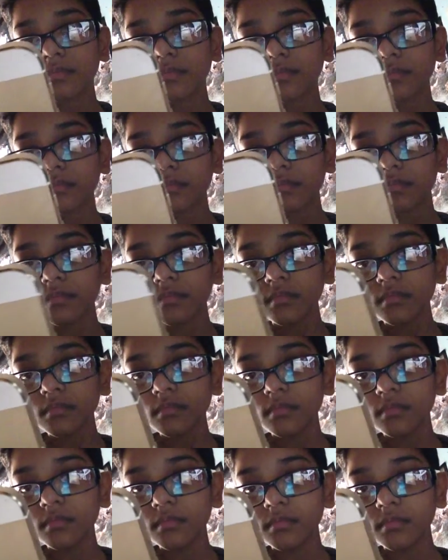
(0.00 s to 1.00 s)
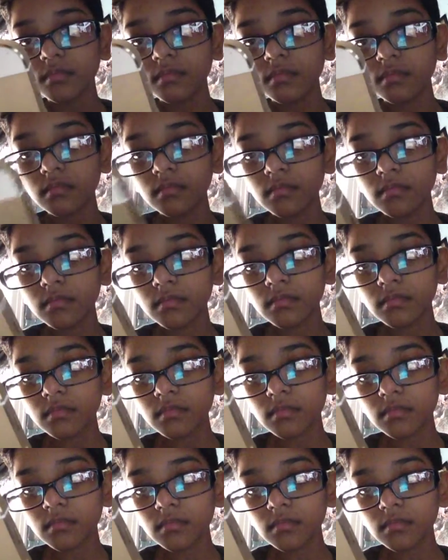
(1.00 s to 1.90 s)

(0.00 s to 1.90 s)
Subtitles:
[no speech]